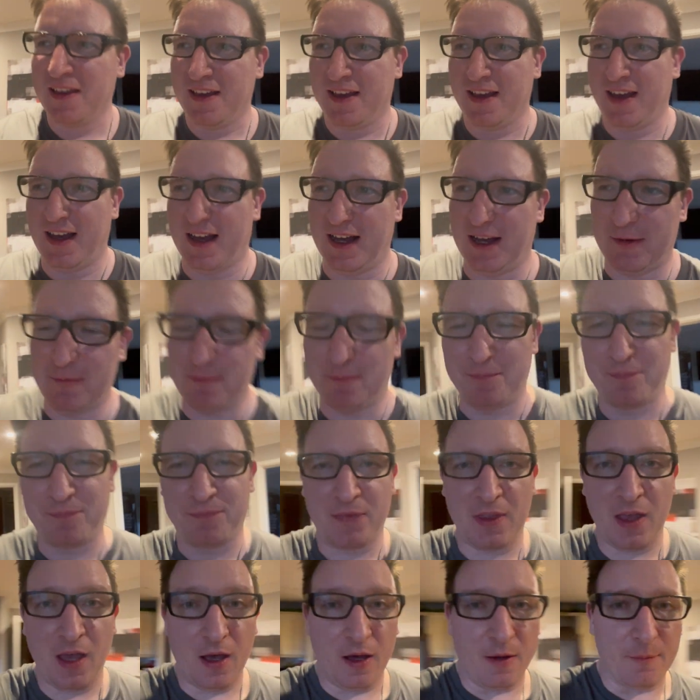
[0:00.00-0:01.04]

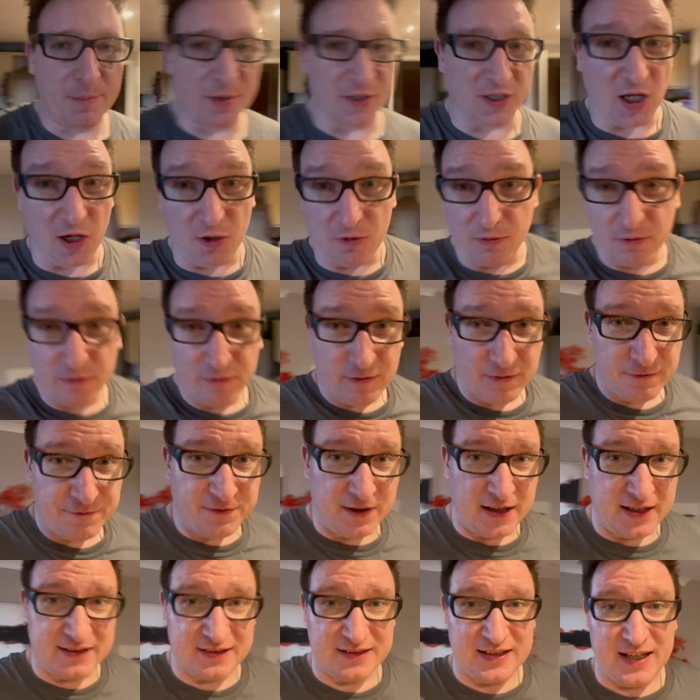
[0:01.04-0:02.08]
But no,
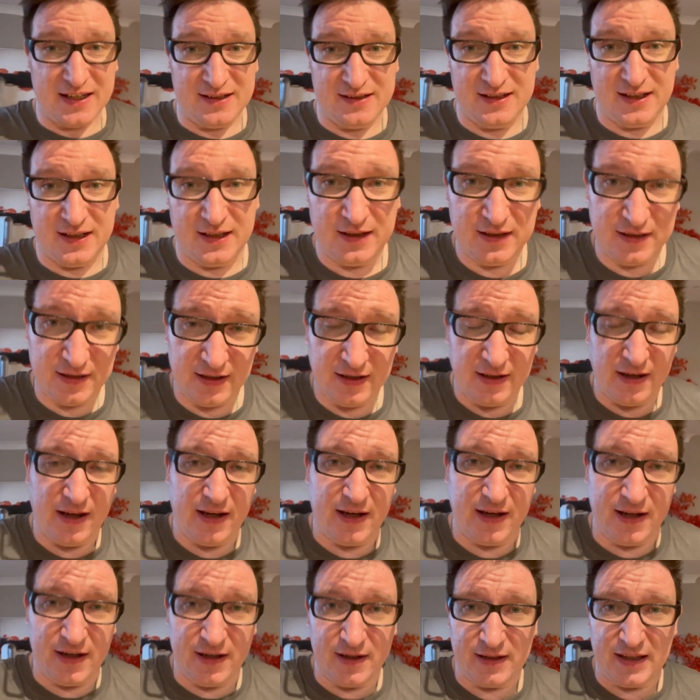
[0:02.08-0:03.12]
fantastic
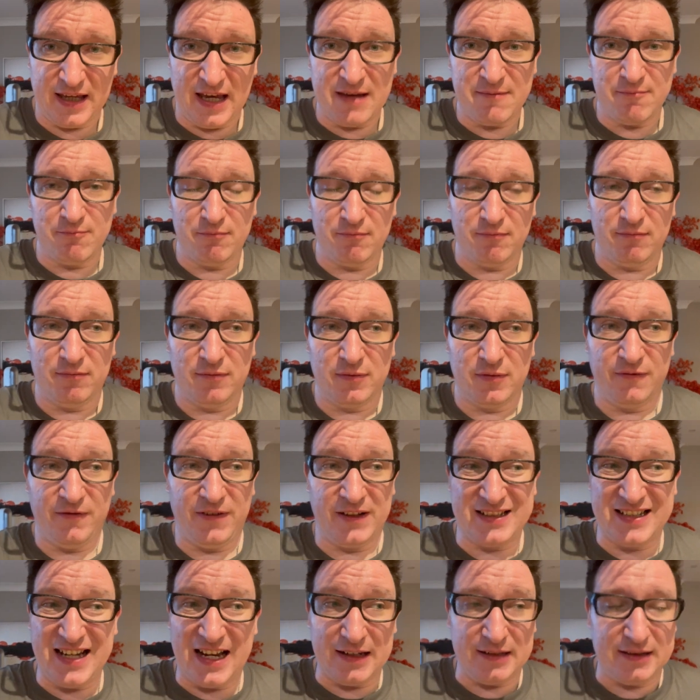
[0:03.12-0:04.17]
game.
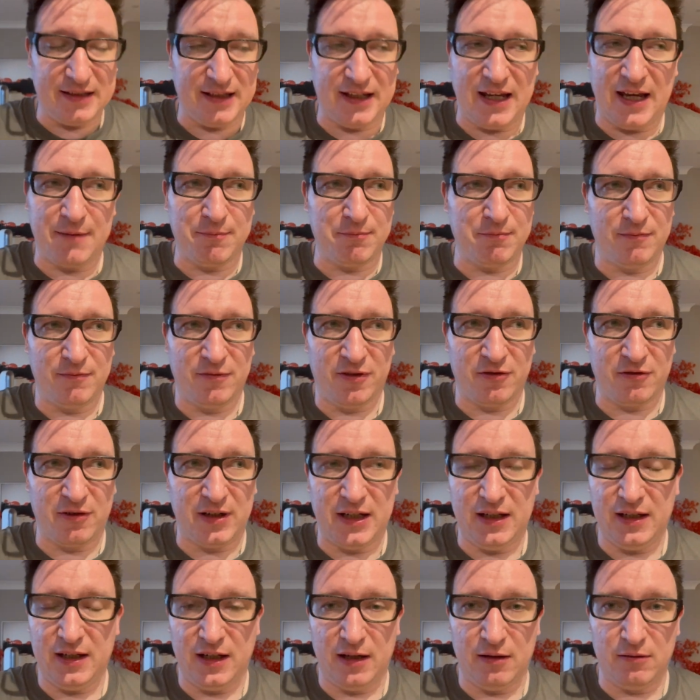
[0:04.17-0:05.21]
Fantastic game
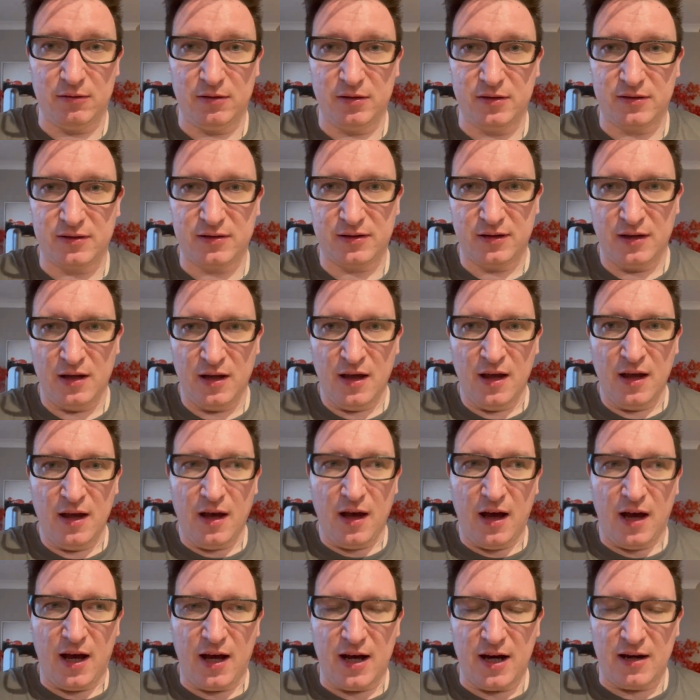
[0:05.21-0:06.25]
3. It was
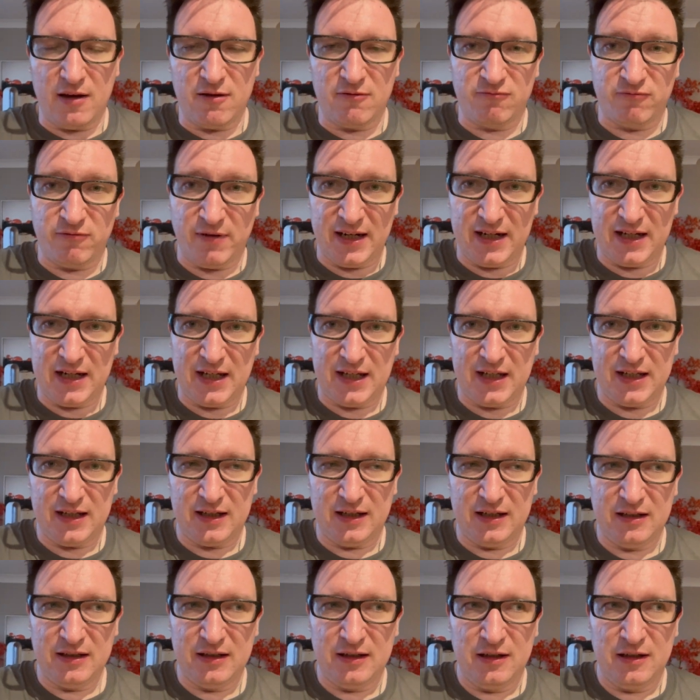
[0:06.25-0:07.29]
really